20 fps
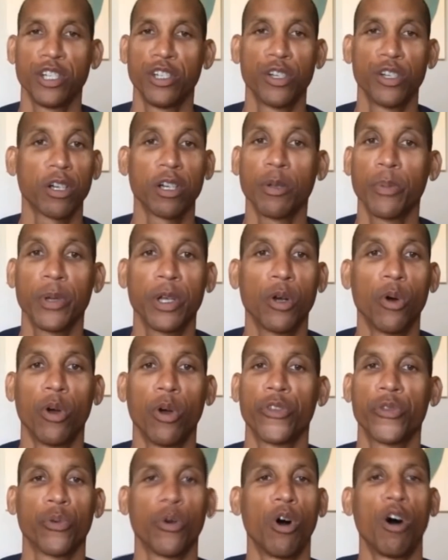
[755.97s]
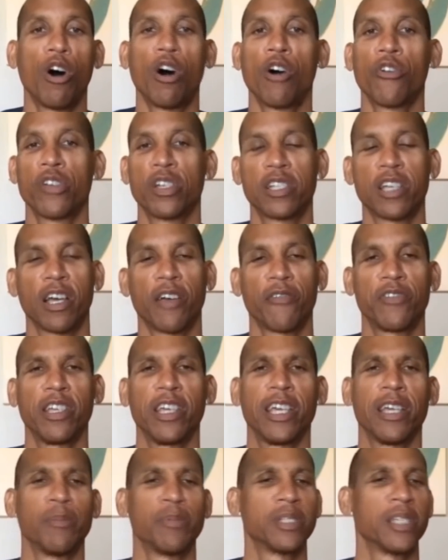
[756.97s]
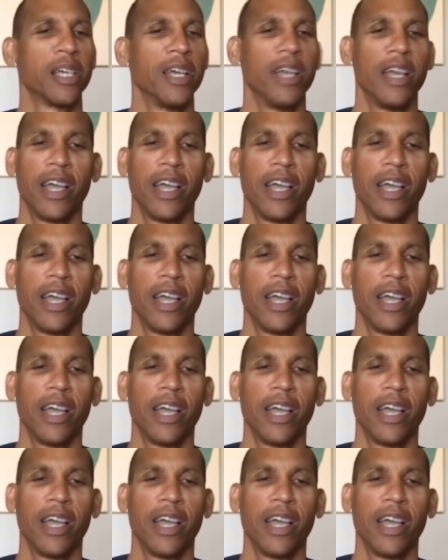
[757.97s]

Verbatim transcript: you're going to be going through all the tough teams.